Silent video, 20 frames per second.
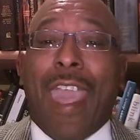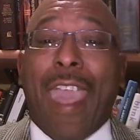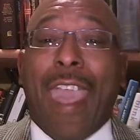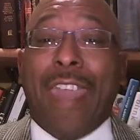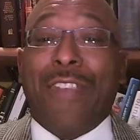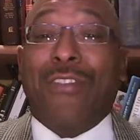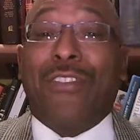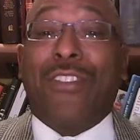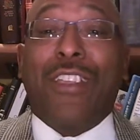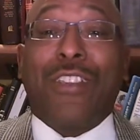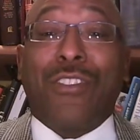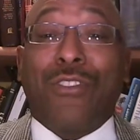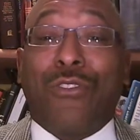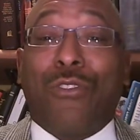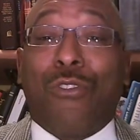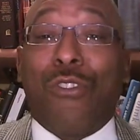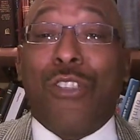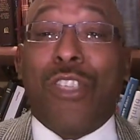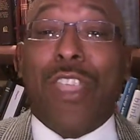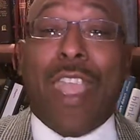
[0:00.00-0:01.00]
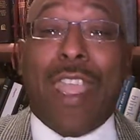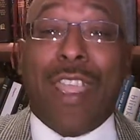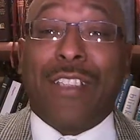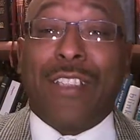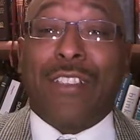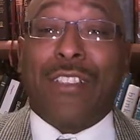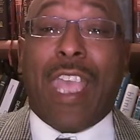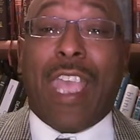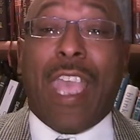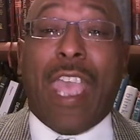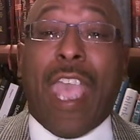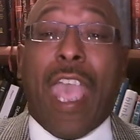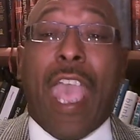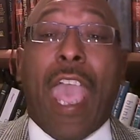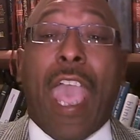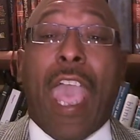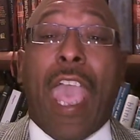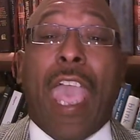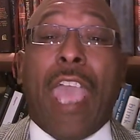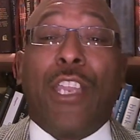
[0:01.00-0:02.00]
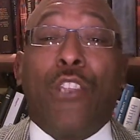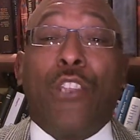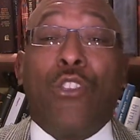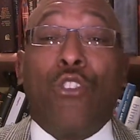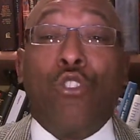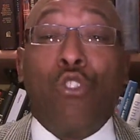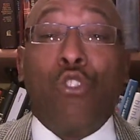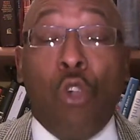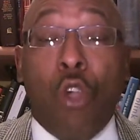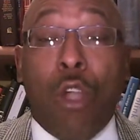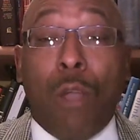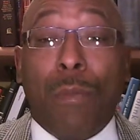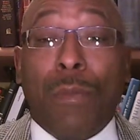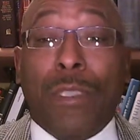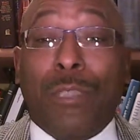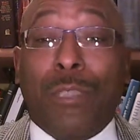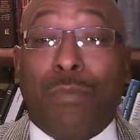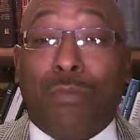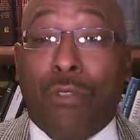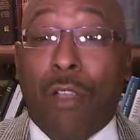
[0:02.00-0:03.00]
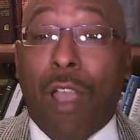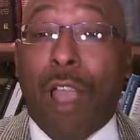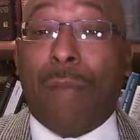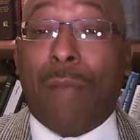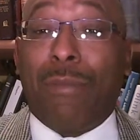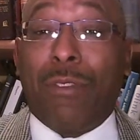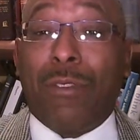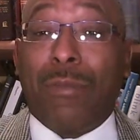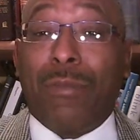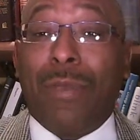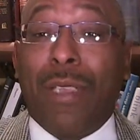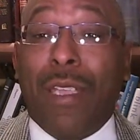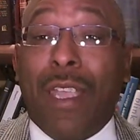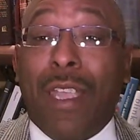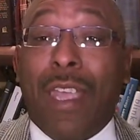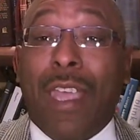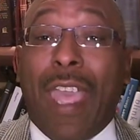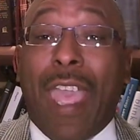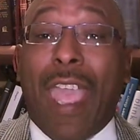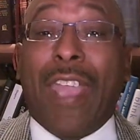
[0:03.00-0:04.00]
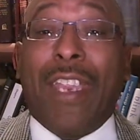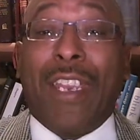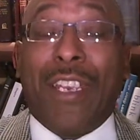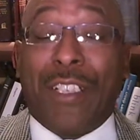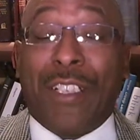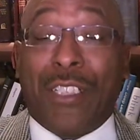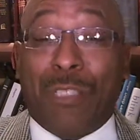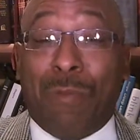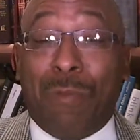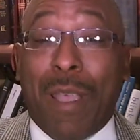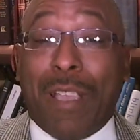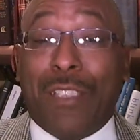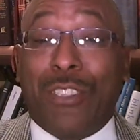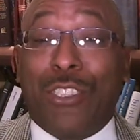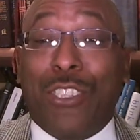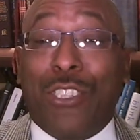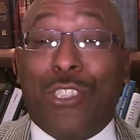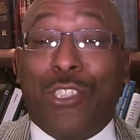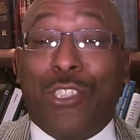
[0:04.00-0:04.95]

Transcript: And this creates an enormous problem, and it especially